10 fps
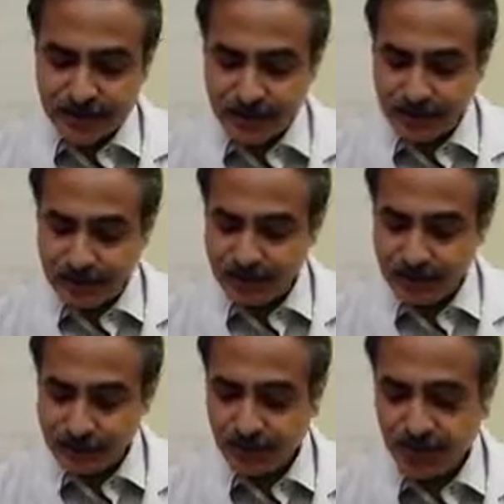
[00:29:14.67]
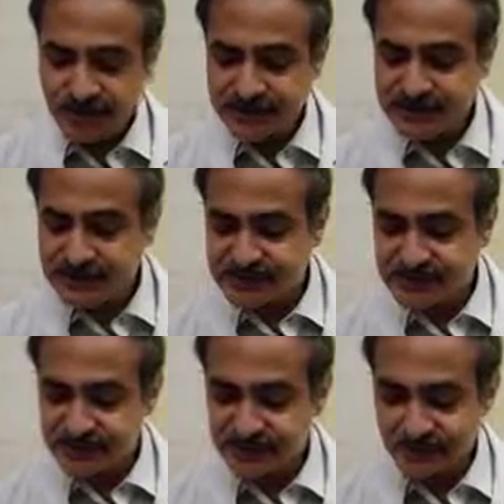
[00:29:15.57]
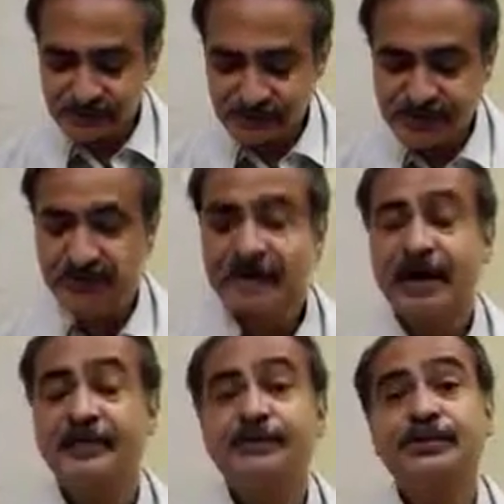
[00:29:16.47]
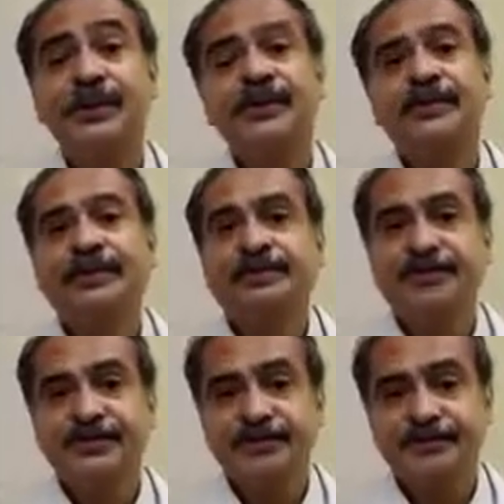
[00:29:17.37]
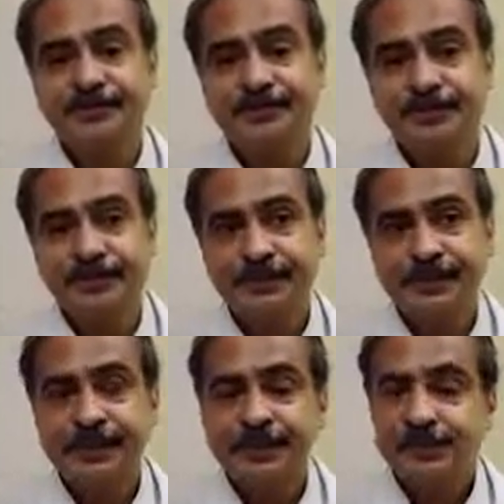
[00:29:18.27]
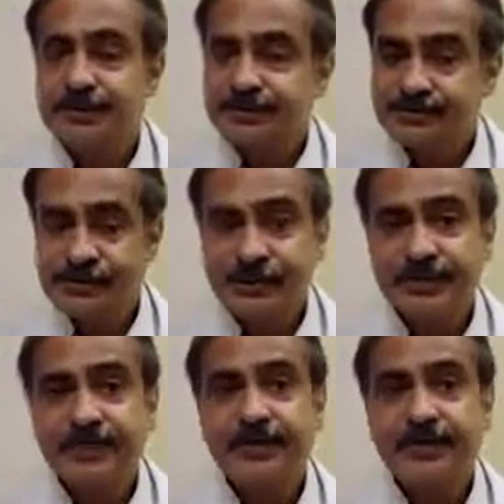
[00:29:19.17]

doctor, so what is the significance of capsular perforation? Sir,